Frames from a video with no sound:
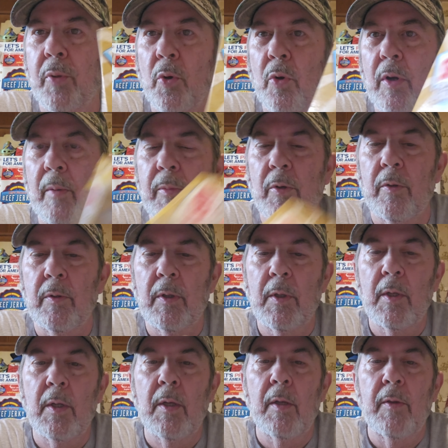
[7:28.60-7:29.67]
portable.
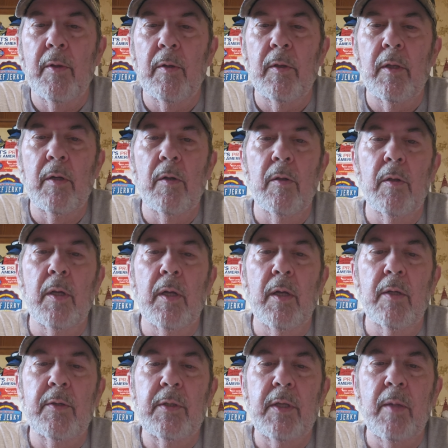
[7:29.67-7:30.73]
They're
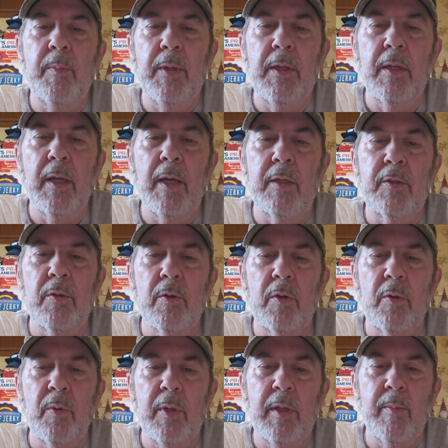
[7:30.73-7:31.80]
little Skippy natural
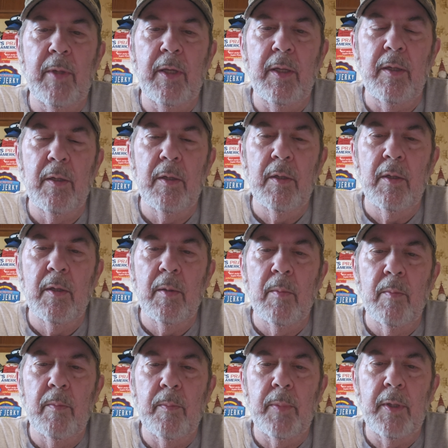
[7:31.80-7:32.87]
creamy
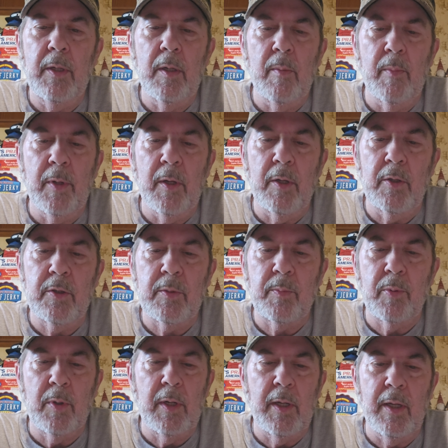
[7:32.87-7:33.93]
peanut butter
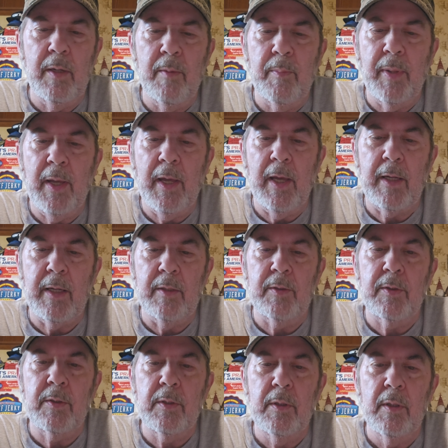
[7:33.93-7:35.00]
spread
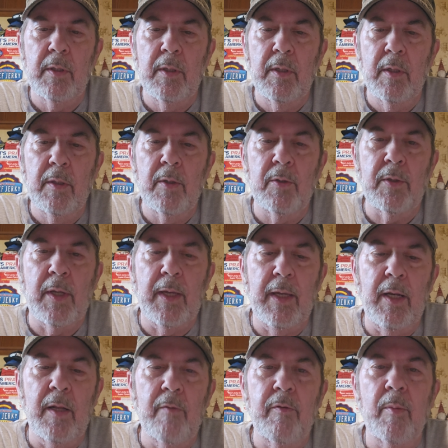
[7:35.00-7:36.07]
packets. There's
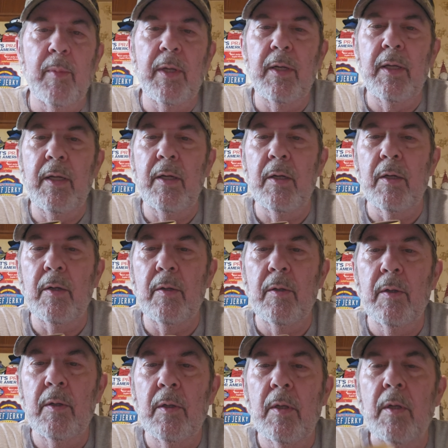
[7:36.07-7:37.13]
8 of them in here,
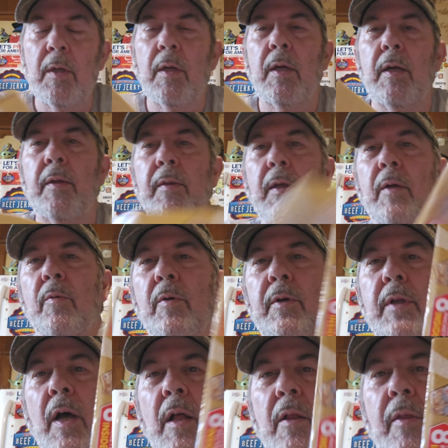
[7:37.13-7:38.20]
and they were
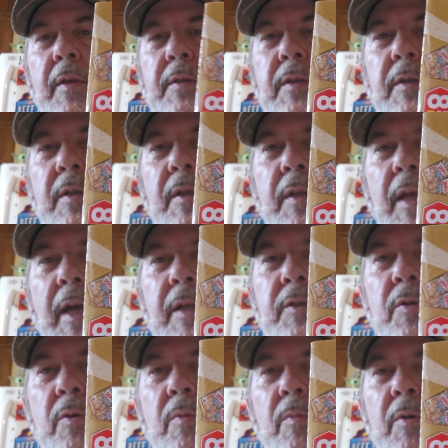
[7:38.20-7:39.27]
$1. This is the
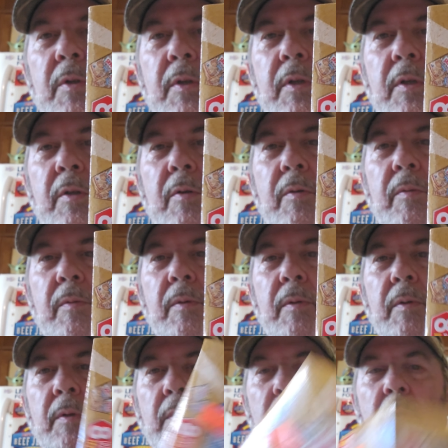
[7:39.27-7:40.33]
natural one too,
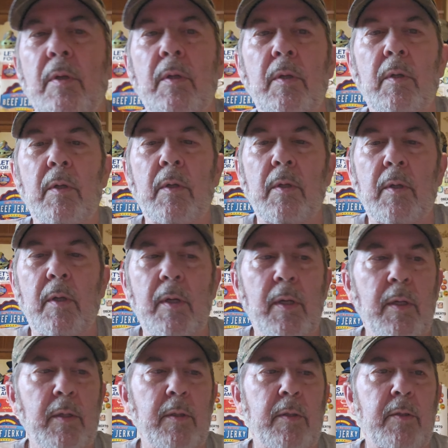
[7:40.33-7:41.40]

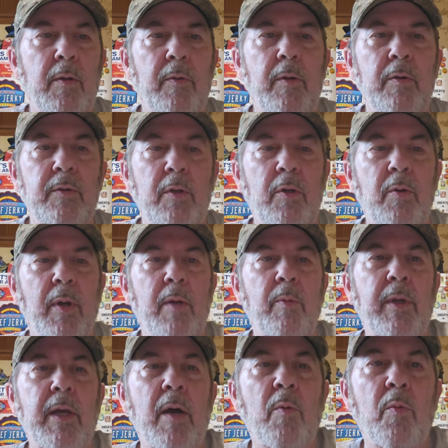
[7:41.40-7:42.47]
and so those are great.
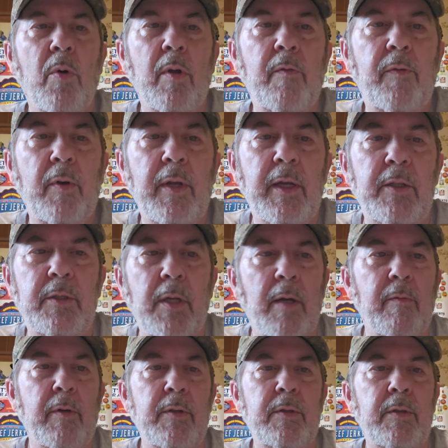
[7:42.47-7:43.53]
We got one for each
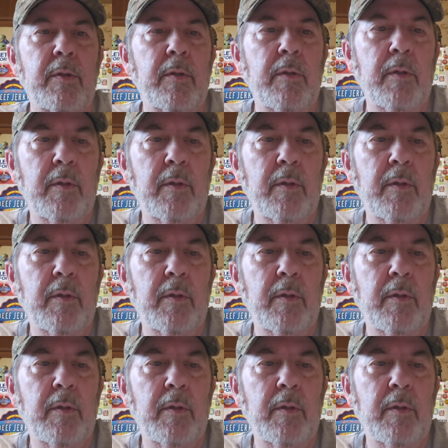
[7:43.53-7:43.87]
of us.